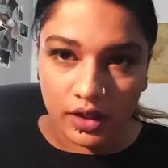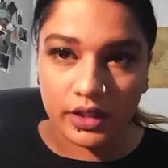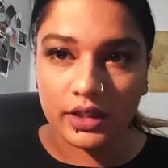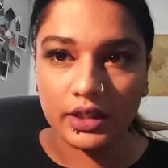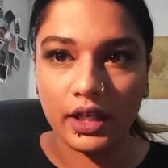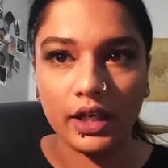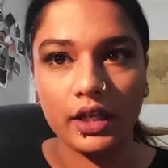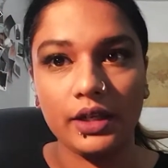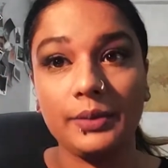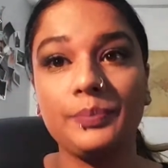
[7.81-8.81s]
but it's like
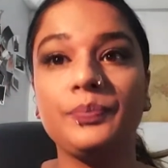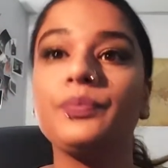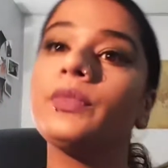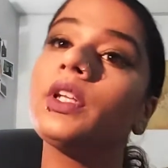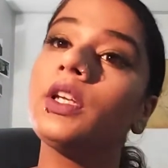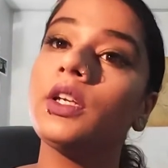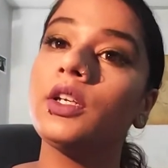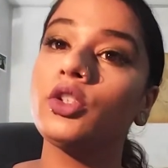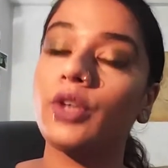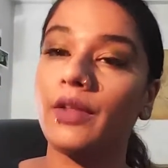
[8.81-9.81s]
a
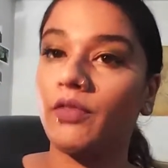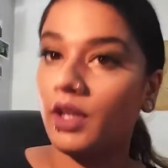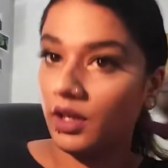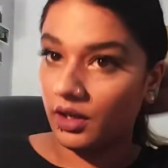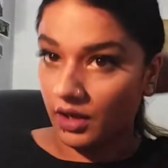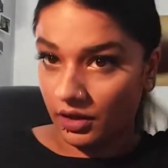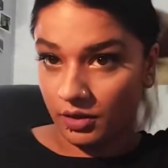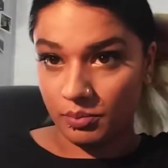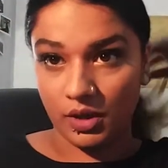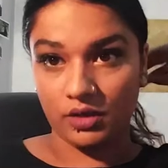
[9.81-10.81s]
trend thing. I
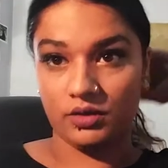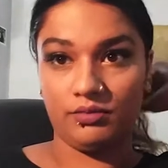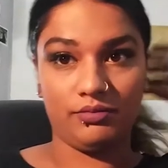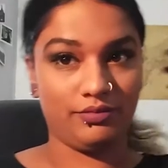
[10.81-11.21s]
look bald.